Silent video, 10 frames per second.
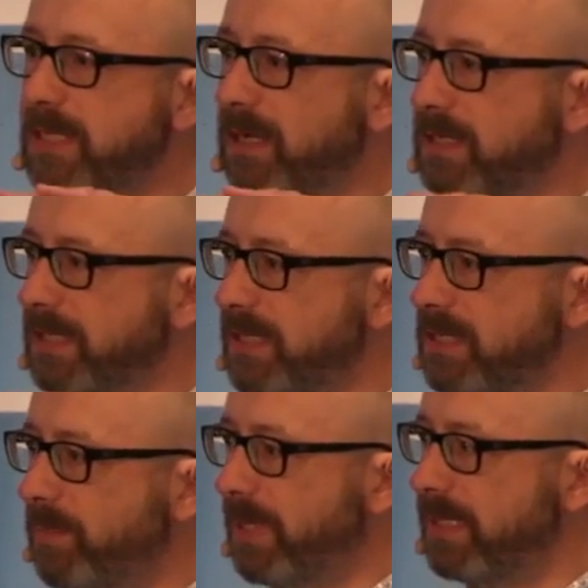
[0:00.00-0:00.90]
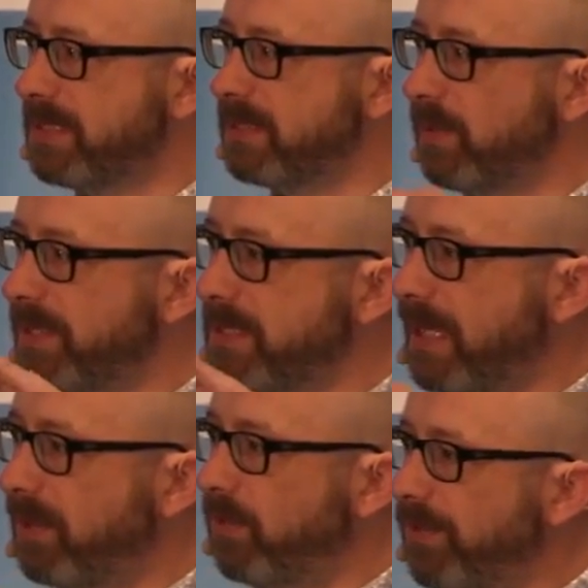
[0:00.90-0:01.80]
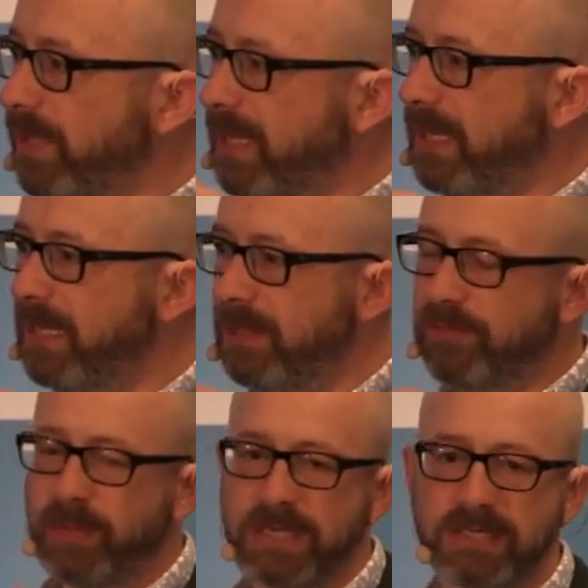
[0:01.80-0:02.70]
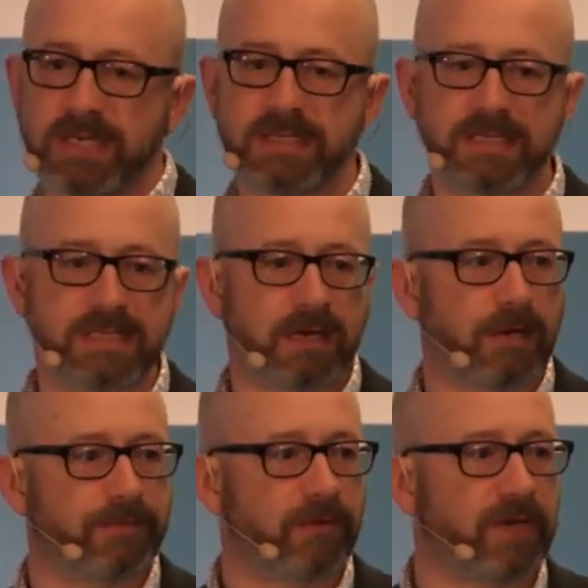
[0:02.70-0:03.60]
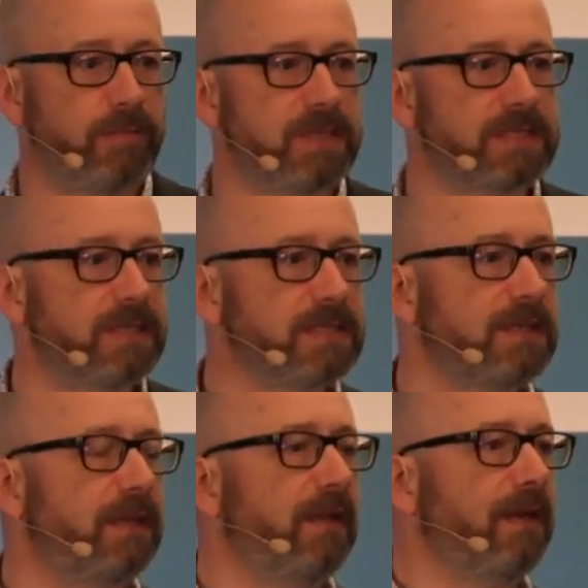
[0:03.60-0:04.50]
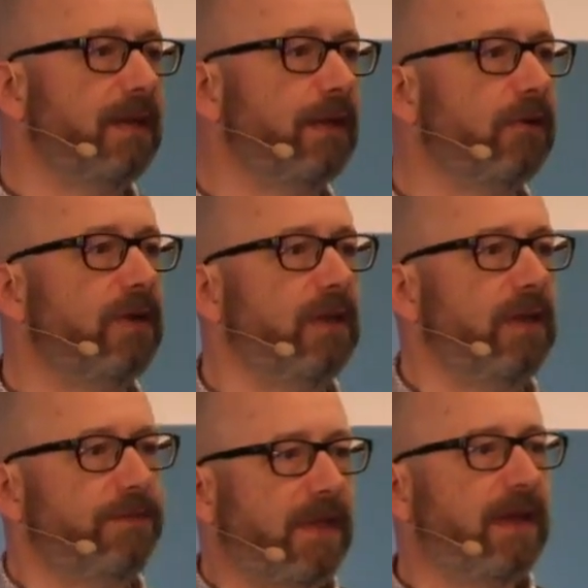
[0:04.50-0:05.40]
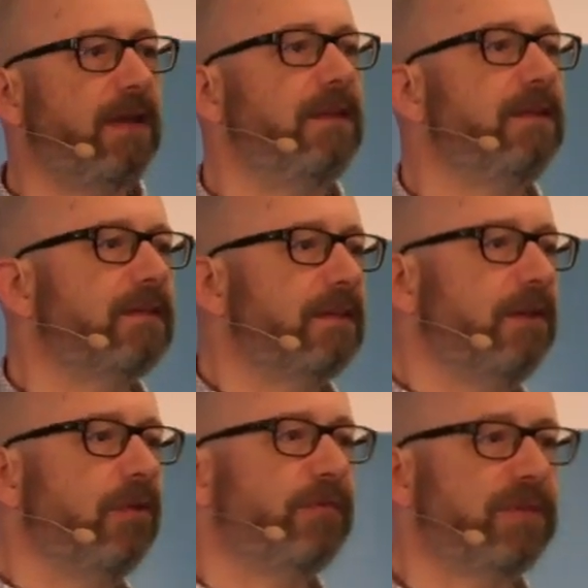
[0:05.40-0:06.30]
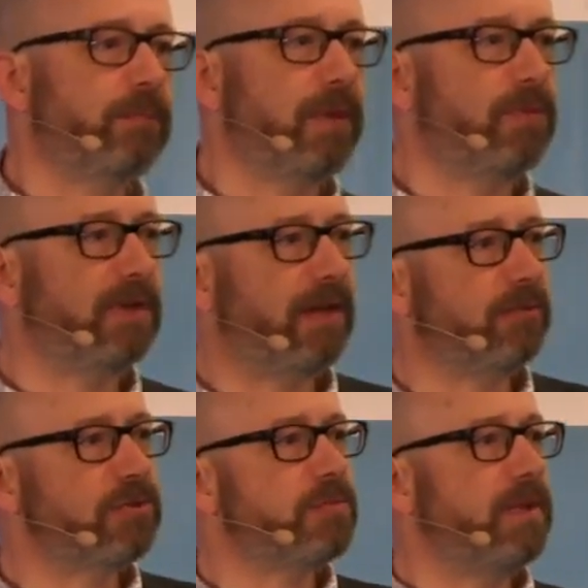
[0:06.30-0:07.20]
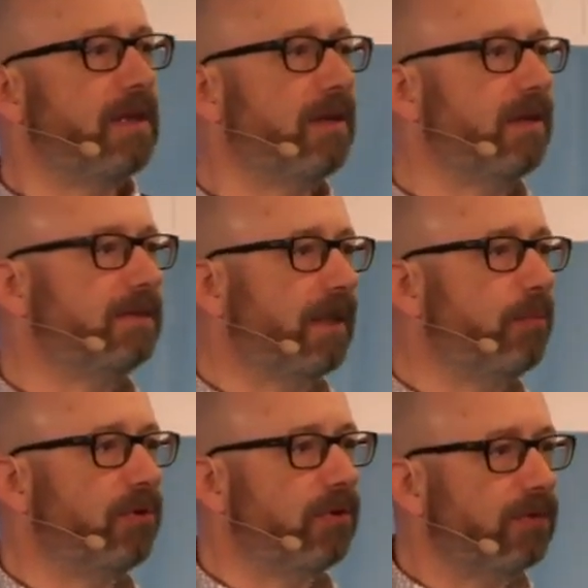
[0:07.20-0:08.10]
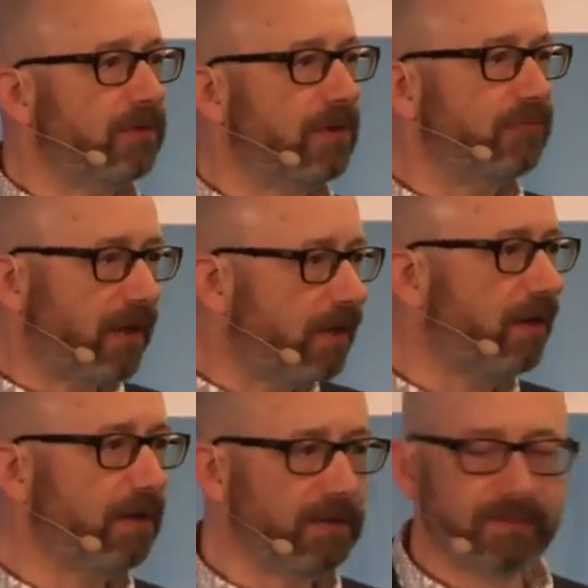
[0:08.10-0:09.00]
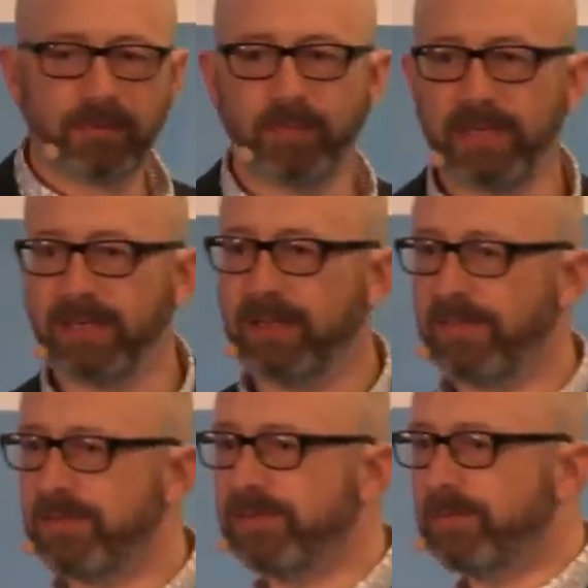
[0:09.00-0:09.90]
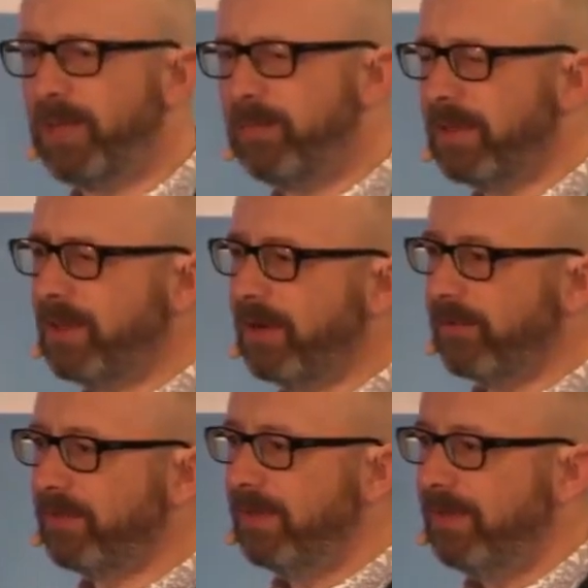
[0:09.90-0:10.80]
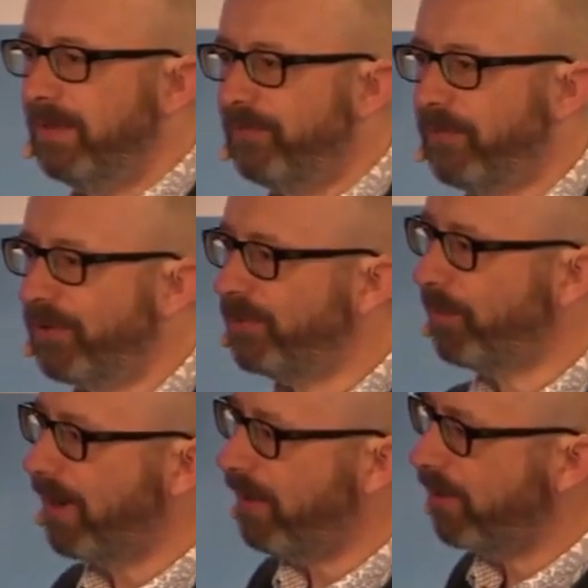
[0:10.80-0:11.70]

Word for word: architecture piece to understand what the key information entities are for any business. Now, if that is, you know, for some people that will just be a, a statement of, they'll recognise completely. Others may be kind of furrowed the brow